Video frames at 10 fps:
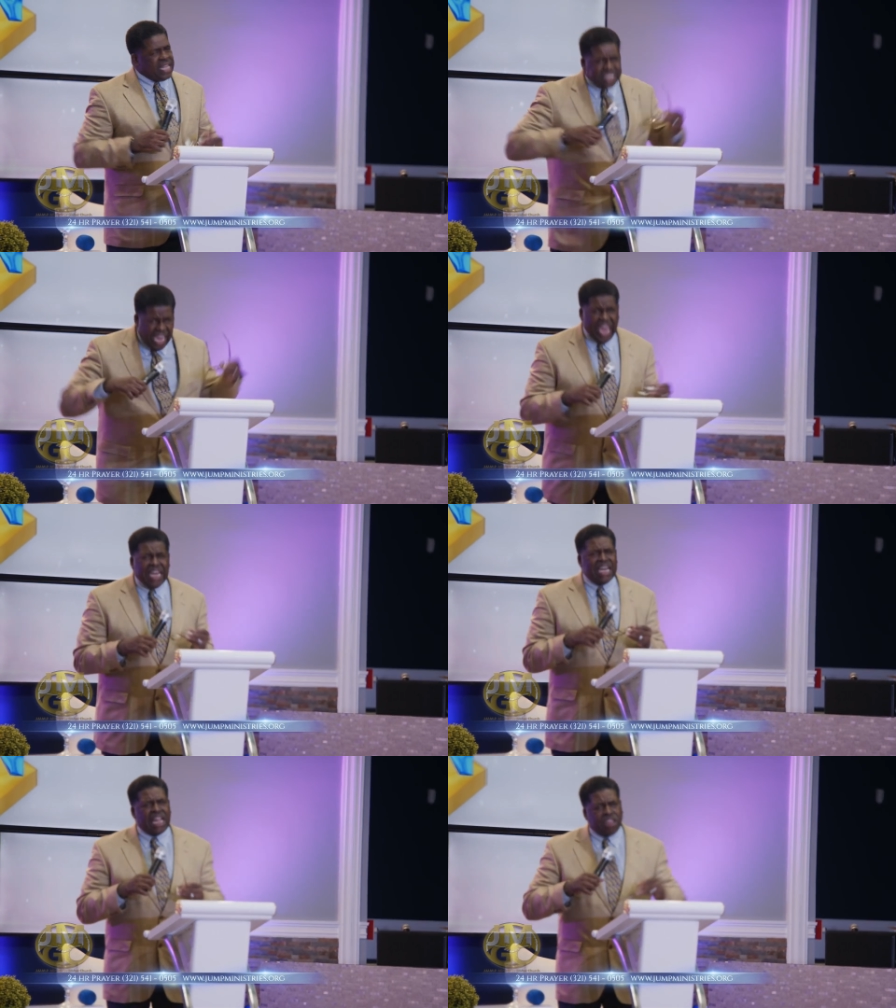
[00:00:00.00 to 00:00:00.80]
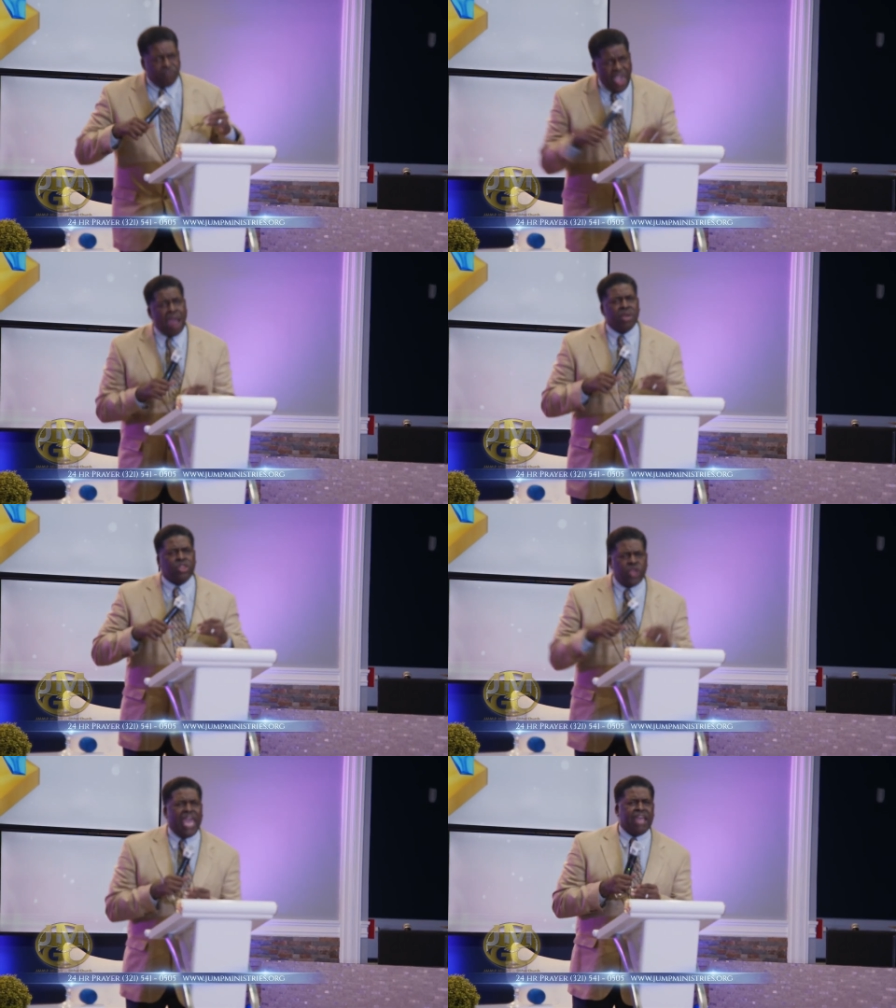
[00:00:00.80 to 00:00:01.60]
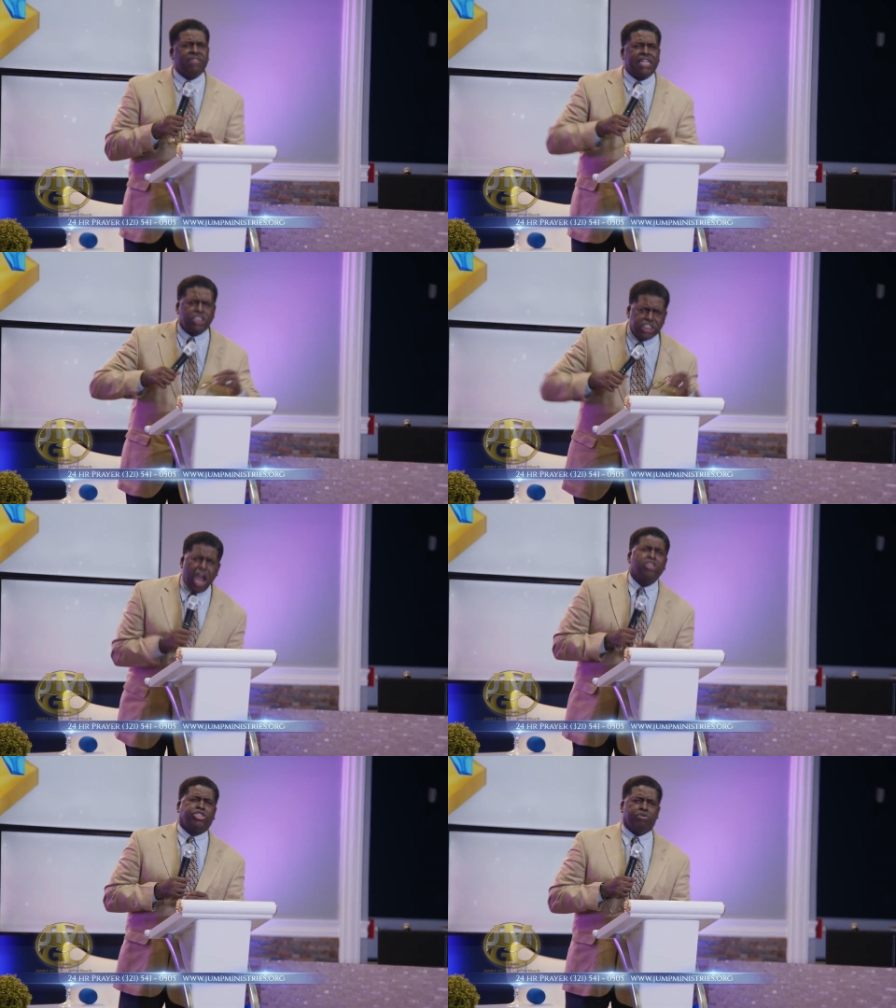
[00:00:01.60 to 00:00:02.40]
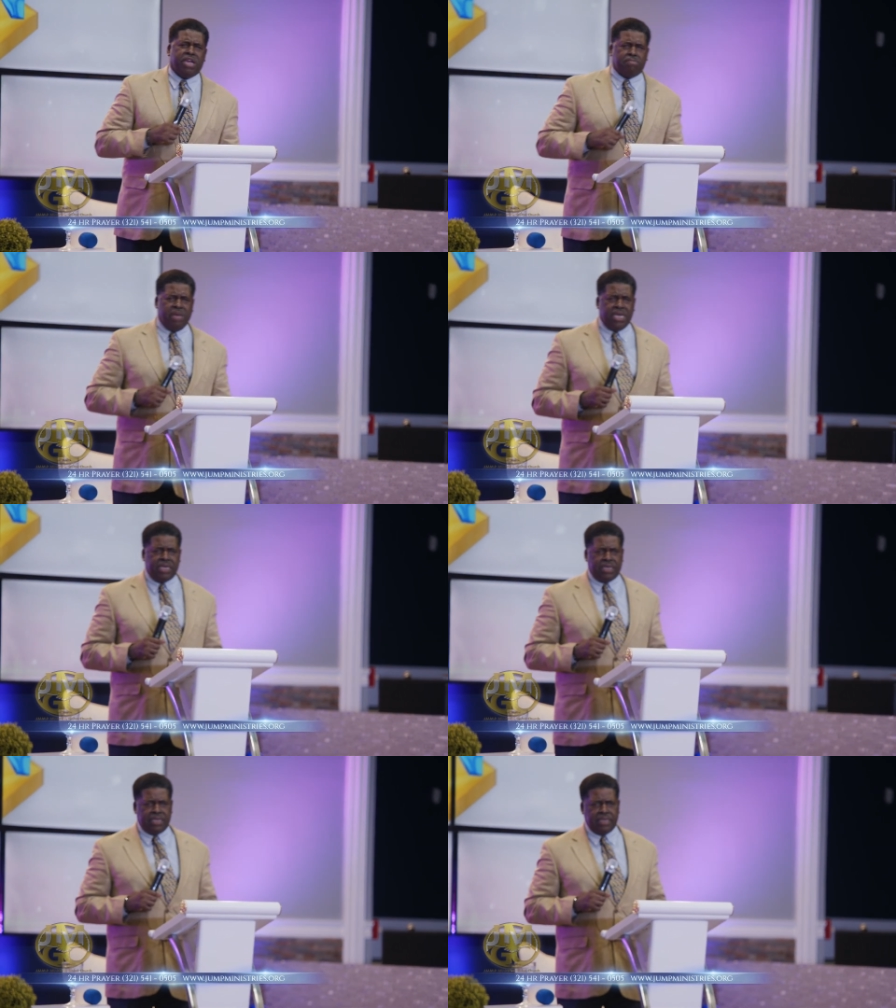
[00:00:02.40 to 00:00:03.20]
It's eating at the very thing that's nurturing me.